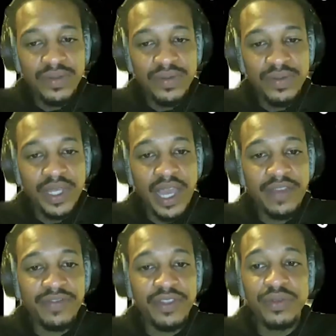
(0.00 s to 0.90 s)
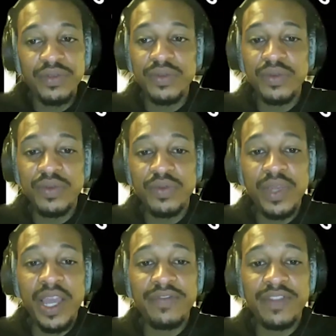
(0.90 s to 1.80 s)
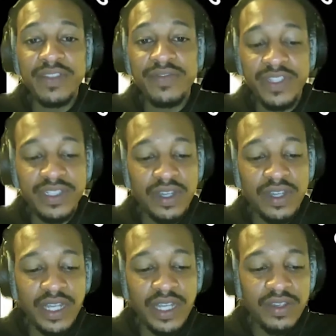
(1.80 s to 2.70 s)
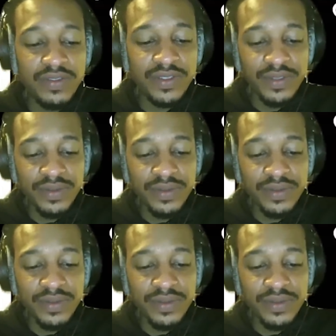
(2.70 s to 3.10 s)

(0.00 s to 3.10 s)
we have to we have to convince ourselves.